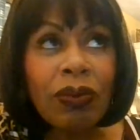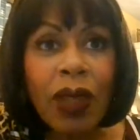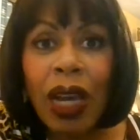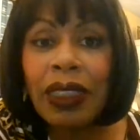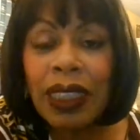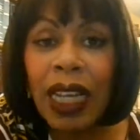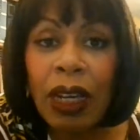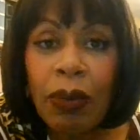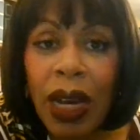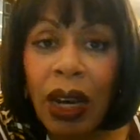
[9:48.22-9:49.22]
I'd say
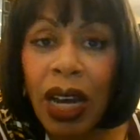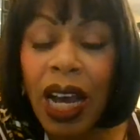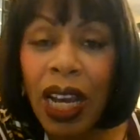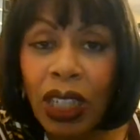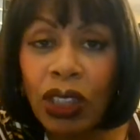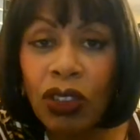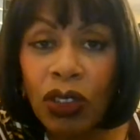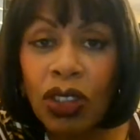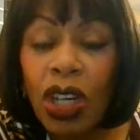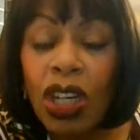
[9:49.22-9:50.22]
about
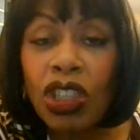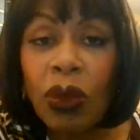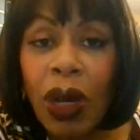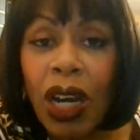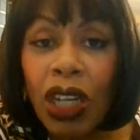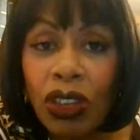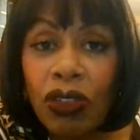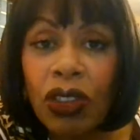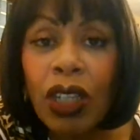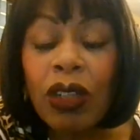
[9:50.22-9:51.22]
100 to
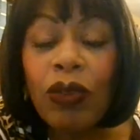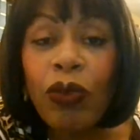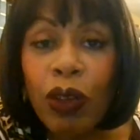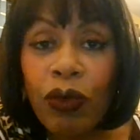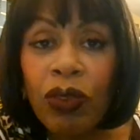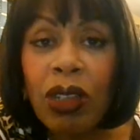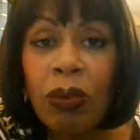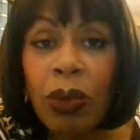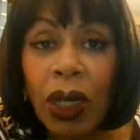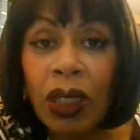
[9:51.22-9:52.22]
150
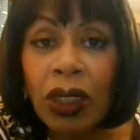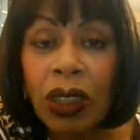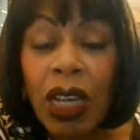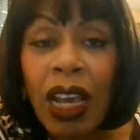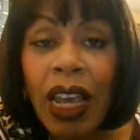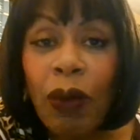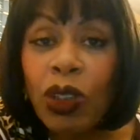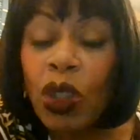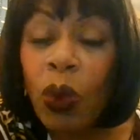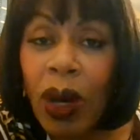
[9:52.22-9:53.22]
birds. It
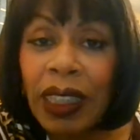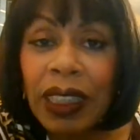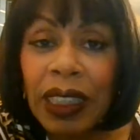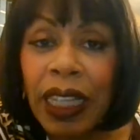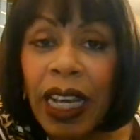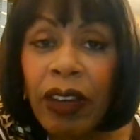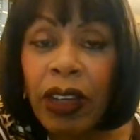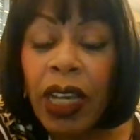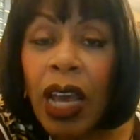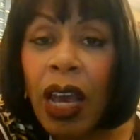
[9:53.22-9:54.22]
was quite
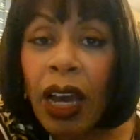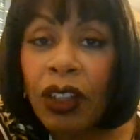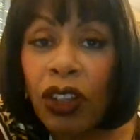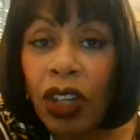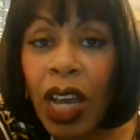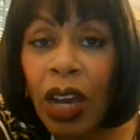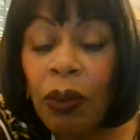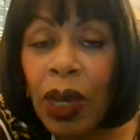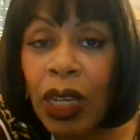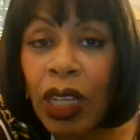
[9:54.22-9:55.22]
scary. I don't know how
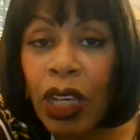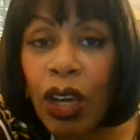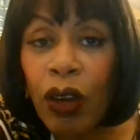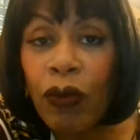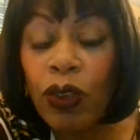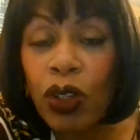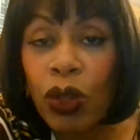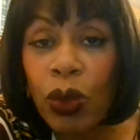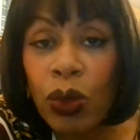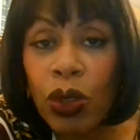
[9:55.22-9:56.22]
many of
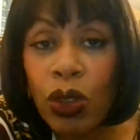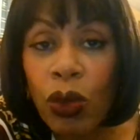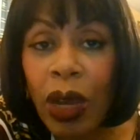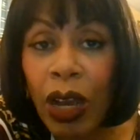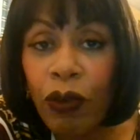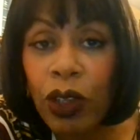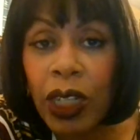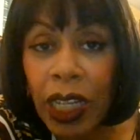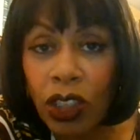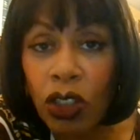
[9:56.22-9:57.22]
you saw Alfred
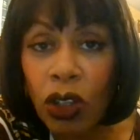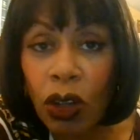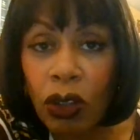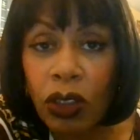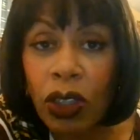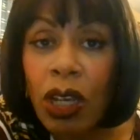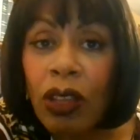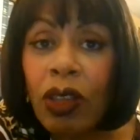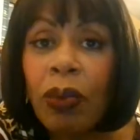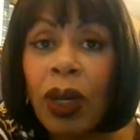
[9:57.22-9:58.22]
Hitchcock's
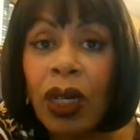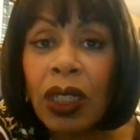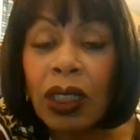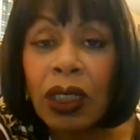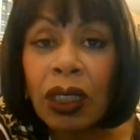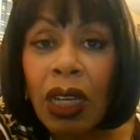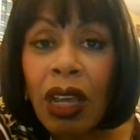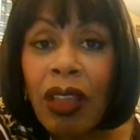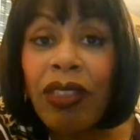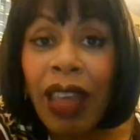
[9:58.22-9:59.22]
The Birds,
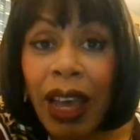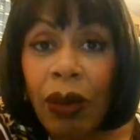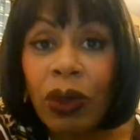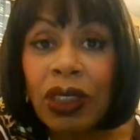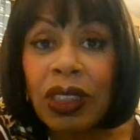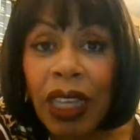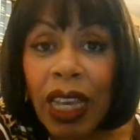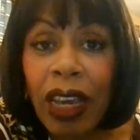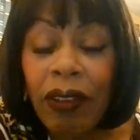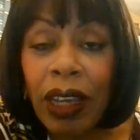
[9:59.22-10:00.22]
that was
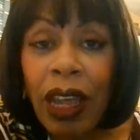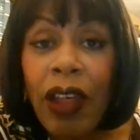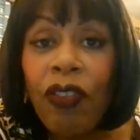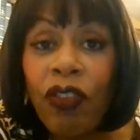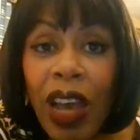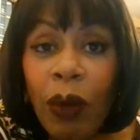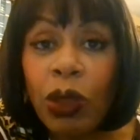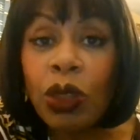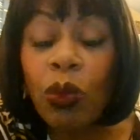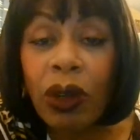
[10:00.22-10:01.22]
scary. That
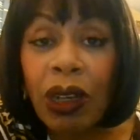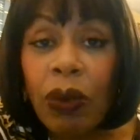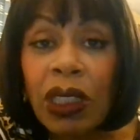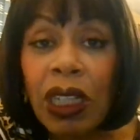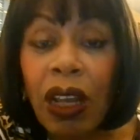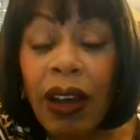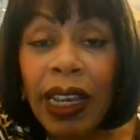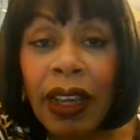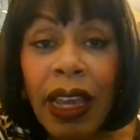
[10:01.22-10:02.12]
was what it was like.